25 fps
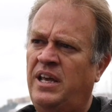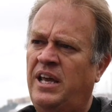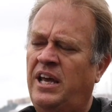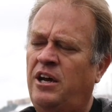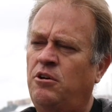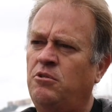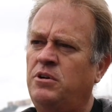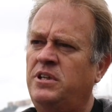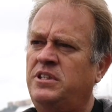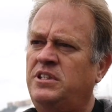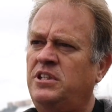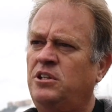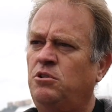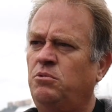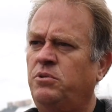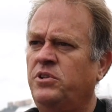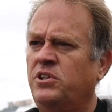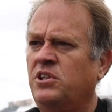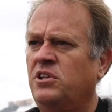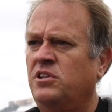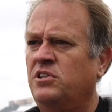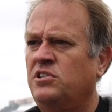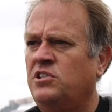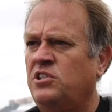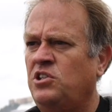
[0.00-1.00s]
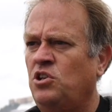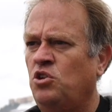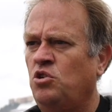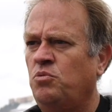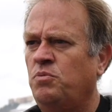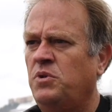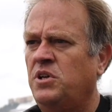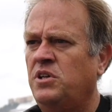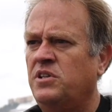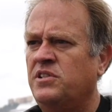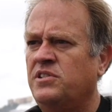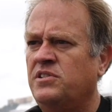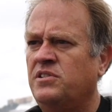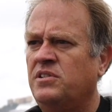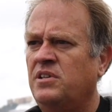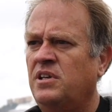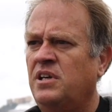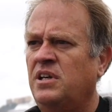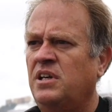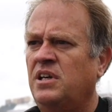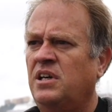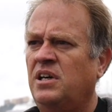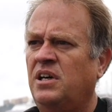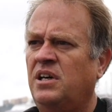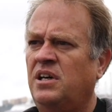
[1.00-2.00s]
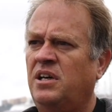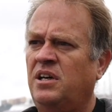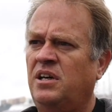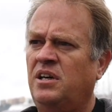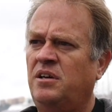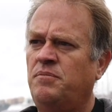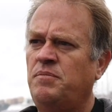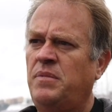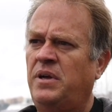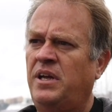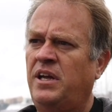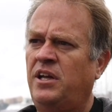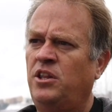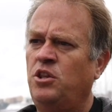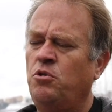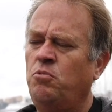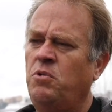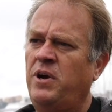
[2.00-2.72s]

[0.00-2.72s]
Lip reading: how I deal with consumers, and